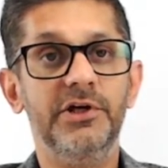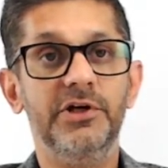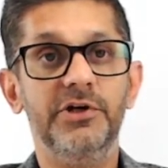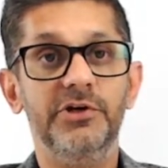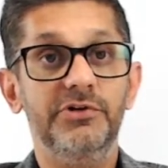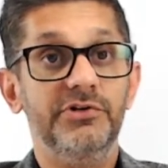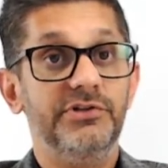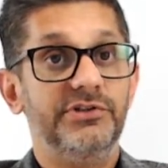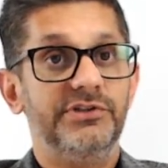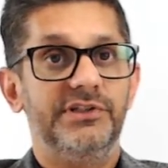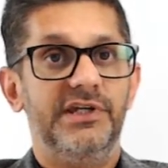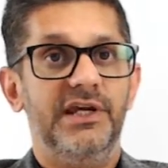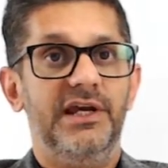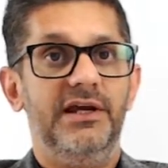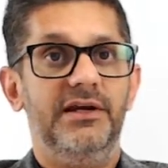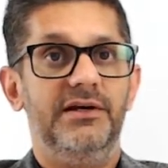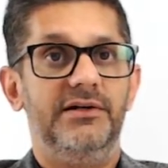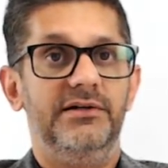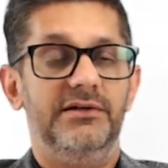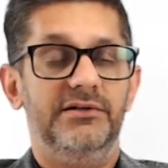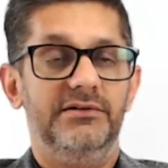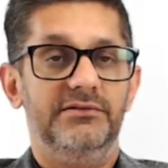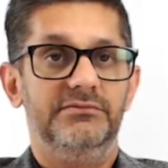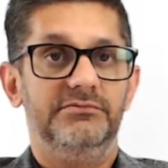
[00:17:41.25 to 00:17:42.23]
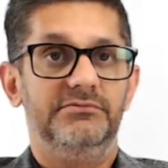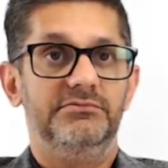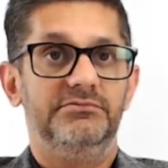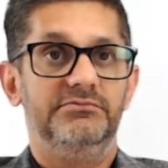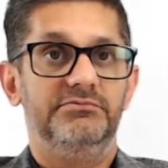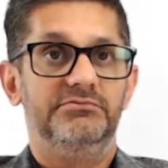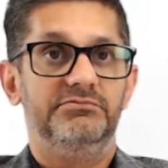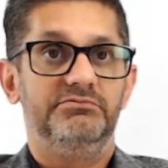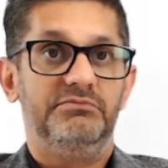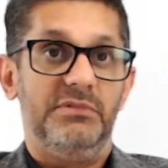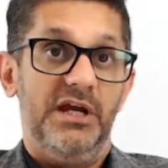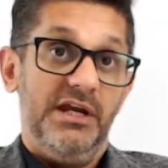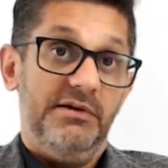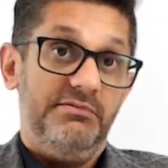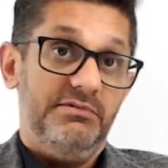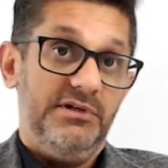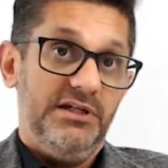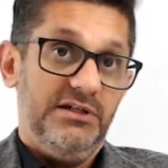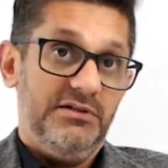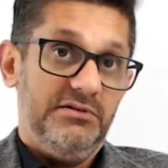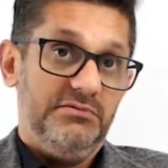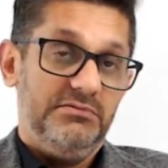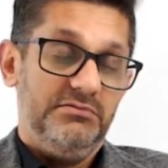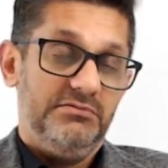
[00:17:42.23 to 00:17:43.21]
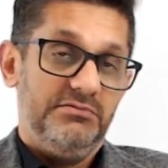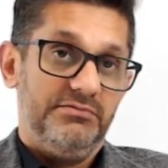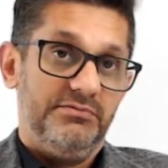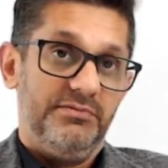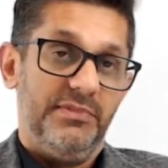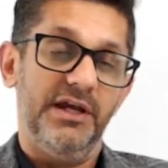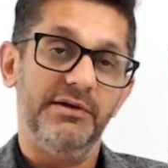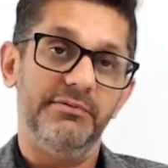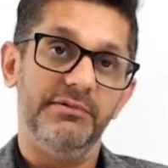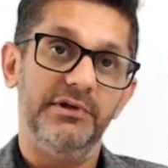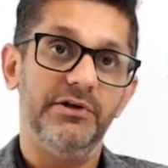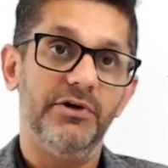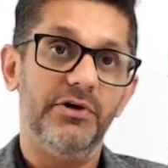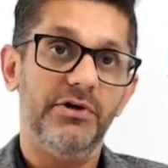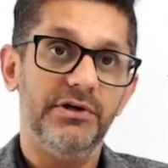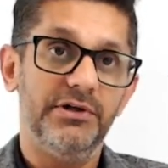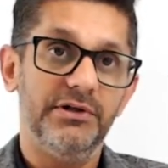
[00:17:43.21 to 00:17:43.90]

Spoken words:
You're scared. Maybe not.